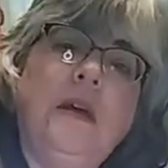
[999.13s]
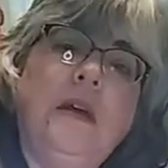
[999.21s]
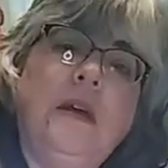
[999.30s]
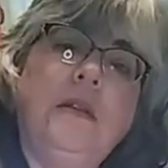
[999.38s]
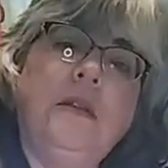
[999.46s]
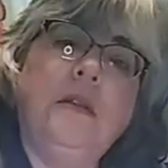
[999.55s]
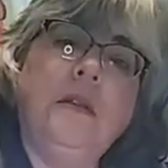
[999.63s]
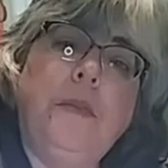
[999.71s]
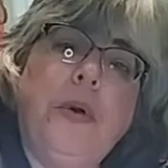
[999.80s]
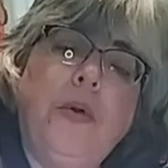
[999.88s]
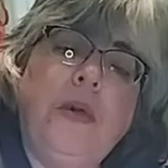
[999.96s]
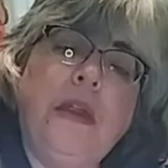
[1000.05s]
has a little
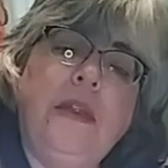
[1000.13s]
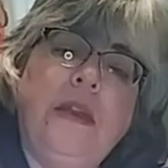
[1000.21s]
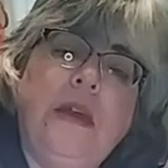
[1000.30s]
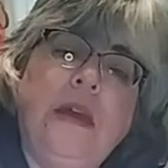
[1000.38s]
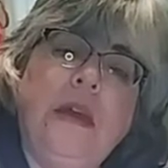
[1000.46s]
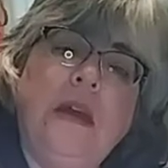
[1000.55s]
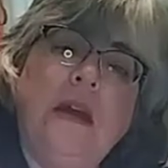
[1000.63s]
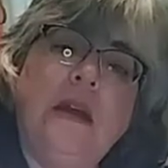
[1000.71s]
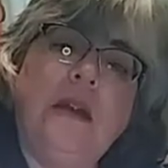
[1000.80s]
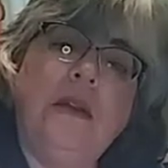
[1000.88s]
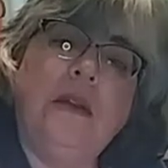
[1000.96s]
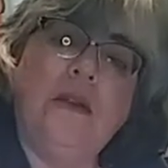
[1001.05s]
pokey thing and a little